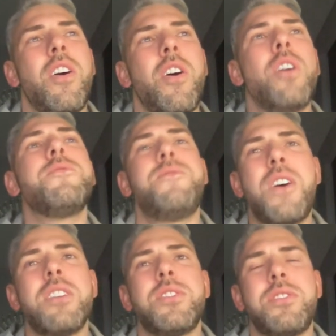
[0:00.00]
on
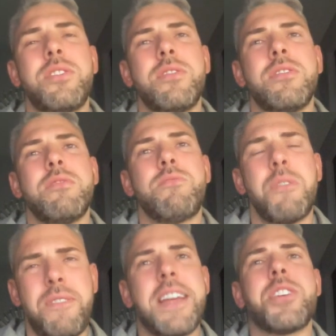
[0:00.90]
first
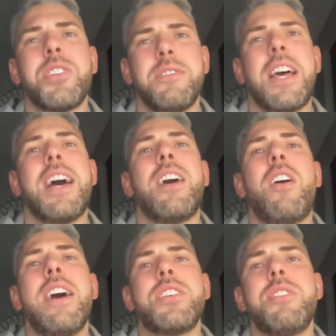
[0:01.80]
reflection of that,
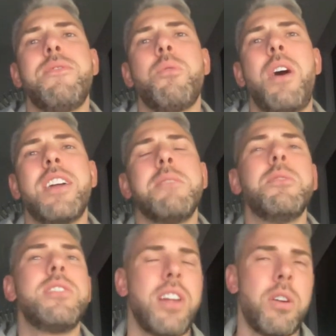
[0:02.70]
I actually thought
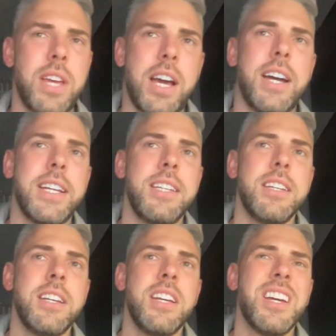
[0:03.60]
Honeyman did okay.
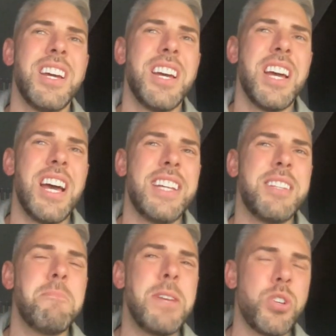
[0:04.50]
And
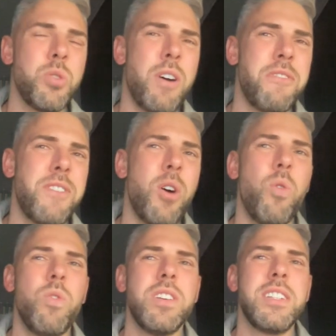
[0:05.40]
then Mitchell, I
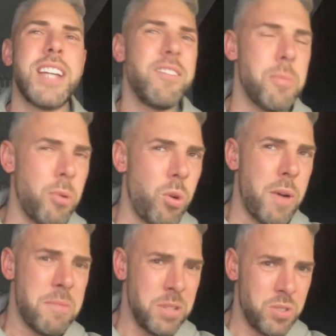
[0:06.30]
felt, gave the ball
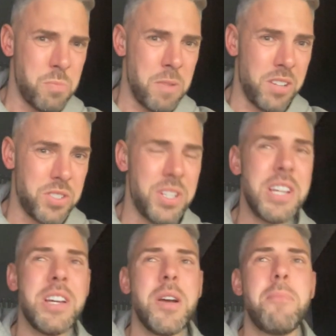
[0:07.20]
away a bit too much.
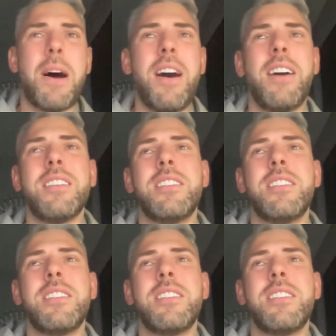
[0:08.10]
But